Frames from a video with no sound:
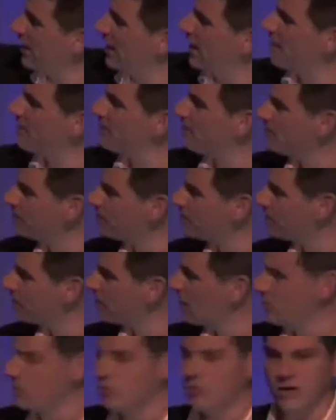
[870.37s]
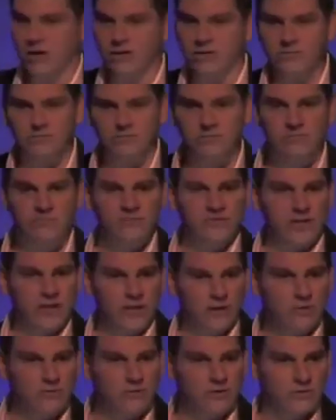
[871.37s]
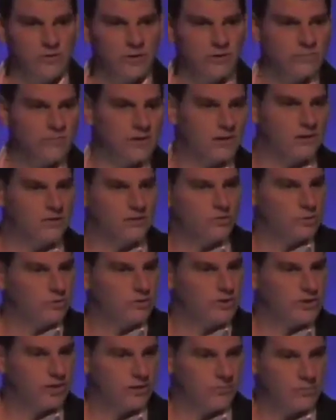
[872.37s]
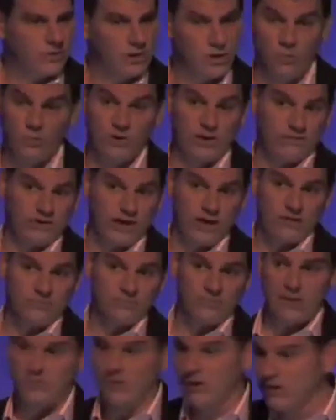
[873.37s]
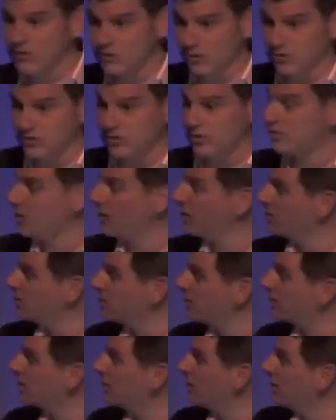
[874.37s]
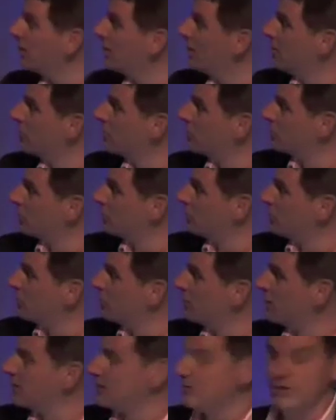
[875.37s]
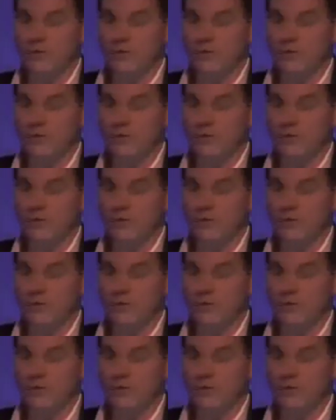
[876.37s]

and we'll go and send it off to a storage company or one of our depots or someone else's storage place.